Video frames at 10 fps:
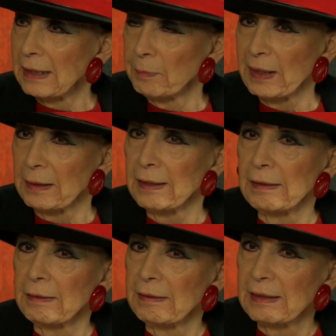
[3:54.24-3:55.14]
But
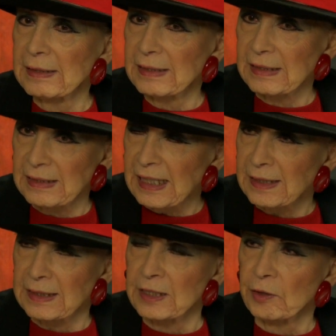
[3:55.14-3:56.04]
the
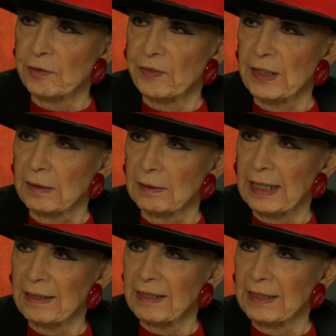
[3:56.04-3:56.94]
success in your field,
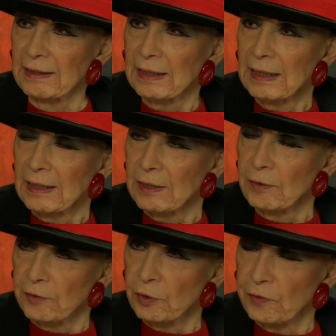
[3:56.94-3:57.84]
I think
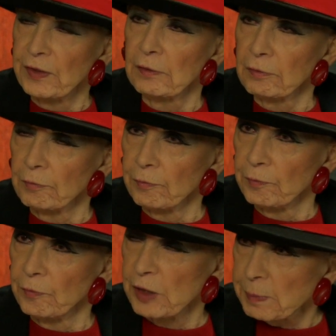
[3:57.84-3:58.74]
you feel
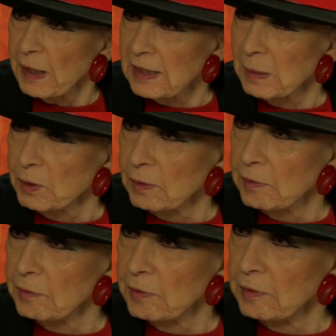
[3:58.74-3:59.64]
responsible
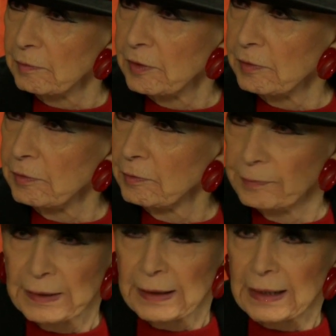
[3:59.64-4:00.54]
to
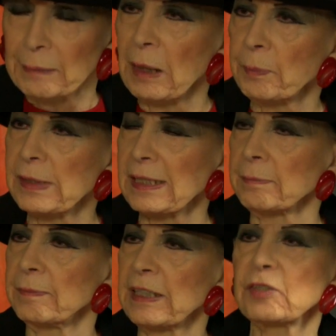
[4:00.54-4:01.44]
come up with
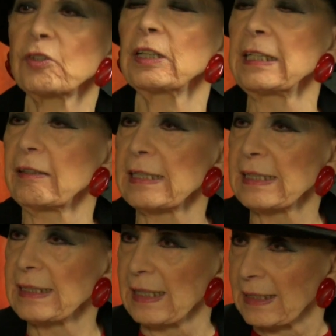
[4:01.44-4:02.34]
some extraordinary
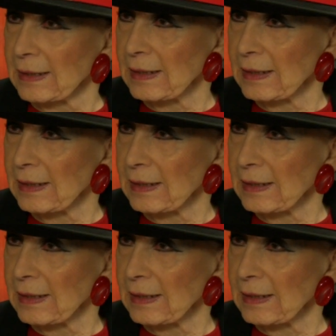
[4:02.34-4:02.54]
success.